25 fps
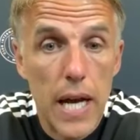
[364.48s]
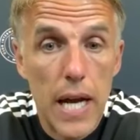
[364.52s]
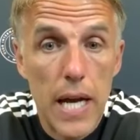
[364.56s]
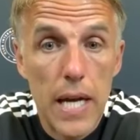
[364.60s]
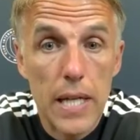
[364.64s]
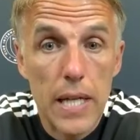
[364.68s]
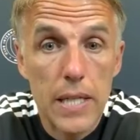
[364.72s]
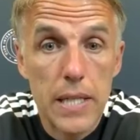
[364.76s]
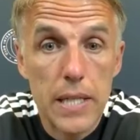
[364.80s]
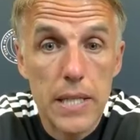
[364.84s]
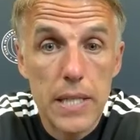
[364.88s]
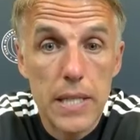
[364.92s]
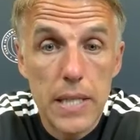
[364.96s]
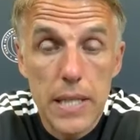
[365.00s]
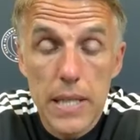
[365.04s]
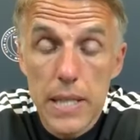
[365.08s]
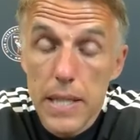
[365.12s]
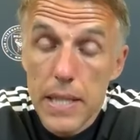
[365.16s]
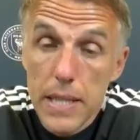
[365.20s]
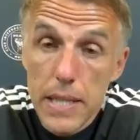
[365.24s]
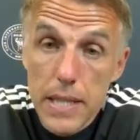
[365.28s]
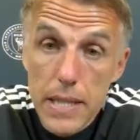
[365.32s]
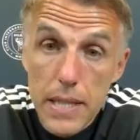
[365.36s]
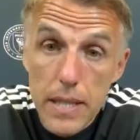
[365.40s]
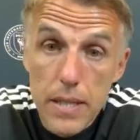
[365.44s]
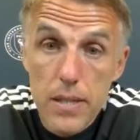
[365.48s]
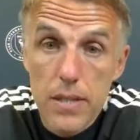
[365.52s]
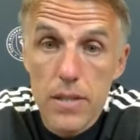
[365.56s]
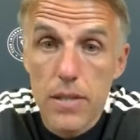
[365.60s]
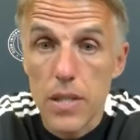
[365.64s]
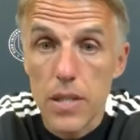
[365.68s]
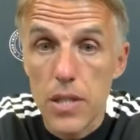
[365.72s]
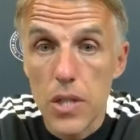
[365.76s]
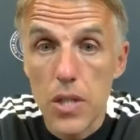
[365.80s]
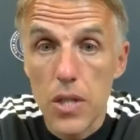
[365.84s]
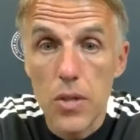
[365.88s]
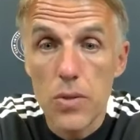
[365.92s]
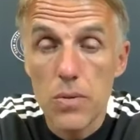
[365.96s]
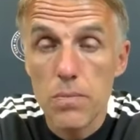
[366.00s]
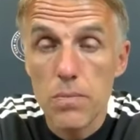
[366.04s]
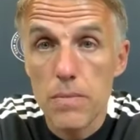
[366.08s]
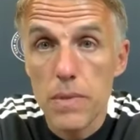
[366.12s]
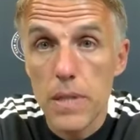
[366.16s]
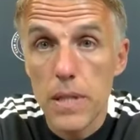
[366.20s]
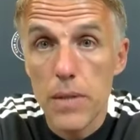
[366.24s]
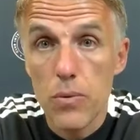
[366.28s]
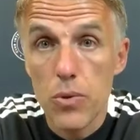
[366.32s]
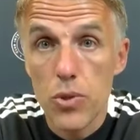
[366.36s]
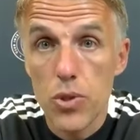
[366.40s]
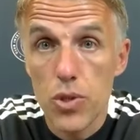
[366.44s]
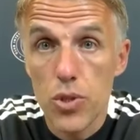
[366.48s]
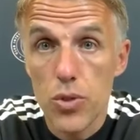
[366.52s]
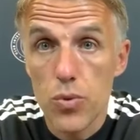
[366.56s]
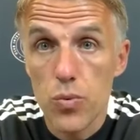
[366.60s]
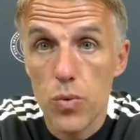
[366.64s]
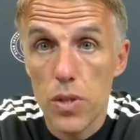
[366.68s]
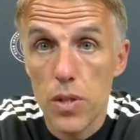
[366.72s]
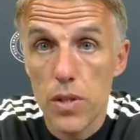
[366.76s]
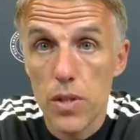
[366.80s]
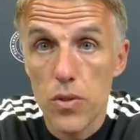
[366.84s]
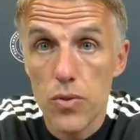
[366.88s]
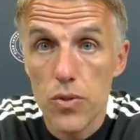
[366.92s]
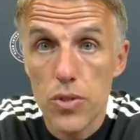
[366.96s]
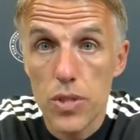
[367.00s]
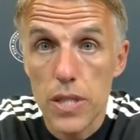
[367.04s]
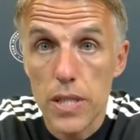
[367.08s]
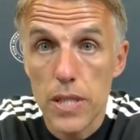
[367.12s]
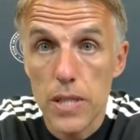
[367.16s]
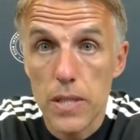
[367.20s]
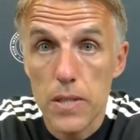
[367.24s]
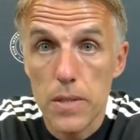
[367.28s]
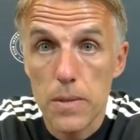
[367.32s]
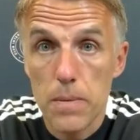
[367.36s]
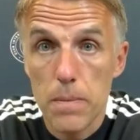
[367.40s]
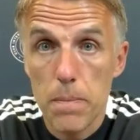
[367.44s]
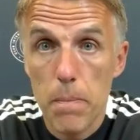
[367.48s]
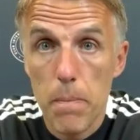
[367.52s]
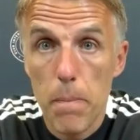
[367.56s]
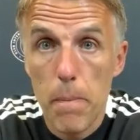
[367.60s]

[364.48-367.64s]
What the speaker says: and you know, it was just one of those things.